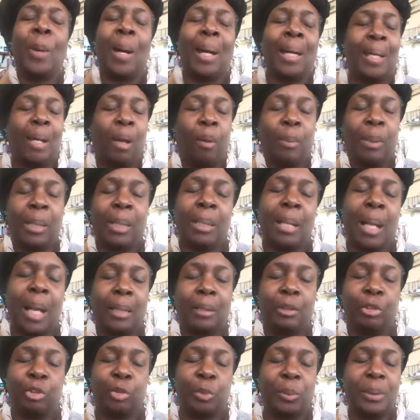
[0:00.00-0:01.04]
I had already
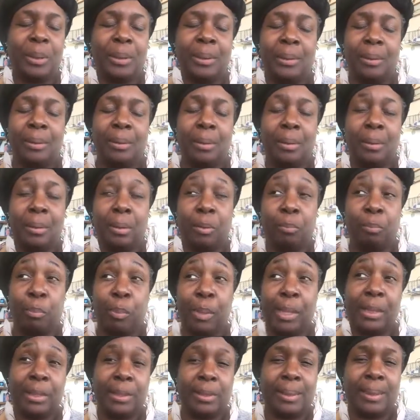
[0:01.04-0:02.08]
knocked the
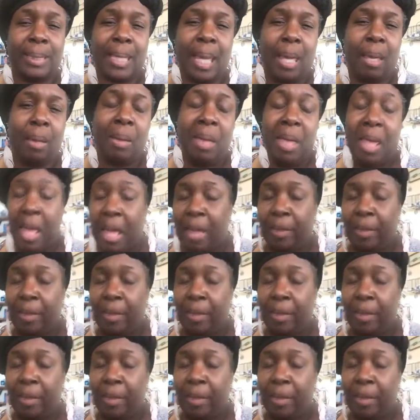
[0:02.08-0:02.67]
branches down.